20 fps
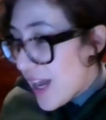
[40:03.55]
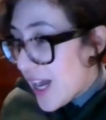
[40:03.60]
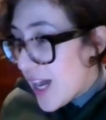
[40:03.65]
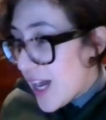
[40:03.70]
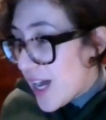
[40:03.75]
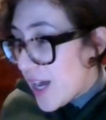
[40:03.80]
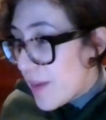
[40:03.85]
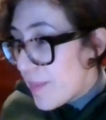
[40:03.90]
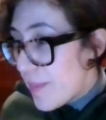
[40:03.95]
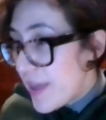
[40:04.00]

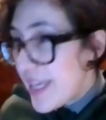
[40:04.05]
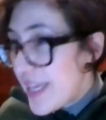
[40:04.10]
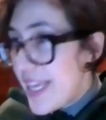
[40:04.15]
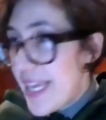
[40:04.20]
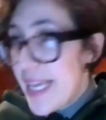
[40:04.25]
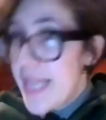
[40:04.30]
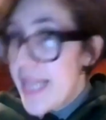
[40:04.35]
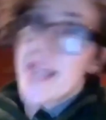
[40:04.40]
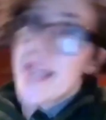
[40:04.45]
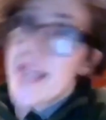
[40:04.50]
Um,
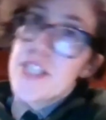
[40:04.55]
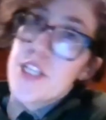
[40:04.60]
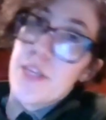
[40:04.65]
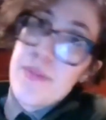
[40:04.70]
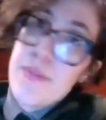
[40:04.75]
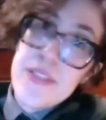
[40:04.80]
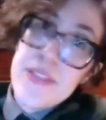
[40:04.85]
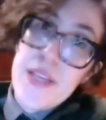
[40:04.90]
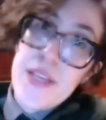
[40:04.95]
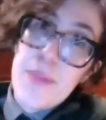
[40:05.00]
he had
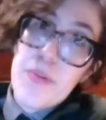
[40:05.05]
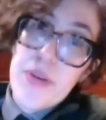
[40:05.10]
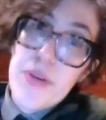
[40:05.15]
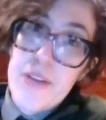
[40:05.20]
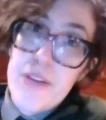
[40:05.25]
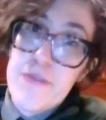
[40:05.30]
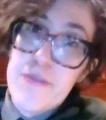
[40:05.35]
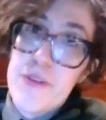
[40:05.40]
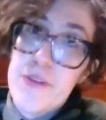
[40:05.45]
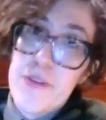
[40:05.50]
actually been
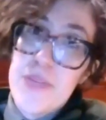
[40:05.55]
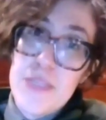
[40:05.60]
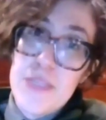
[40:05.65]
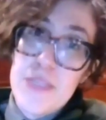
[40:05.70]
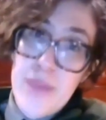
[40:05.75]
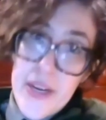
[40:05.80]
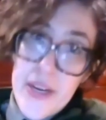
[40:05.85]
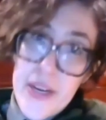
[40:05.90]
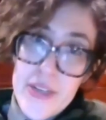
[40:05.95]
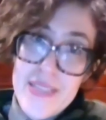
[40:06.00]
separated from his
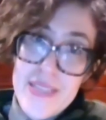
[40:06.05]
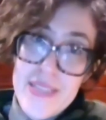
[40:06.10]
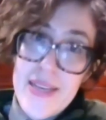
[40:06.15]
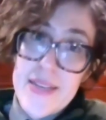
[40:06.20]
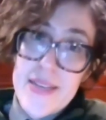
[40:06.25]
parents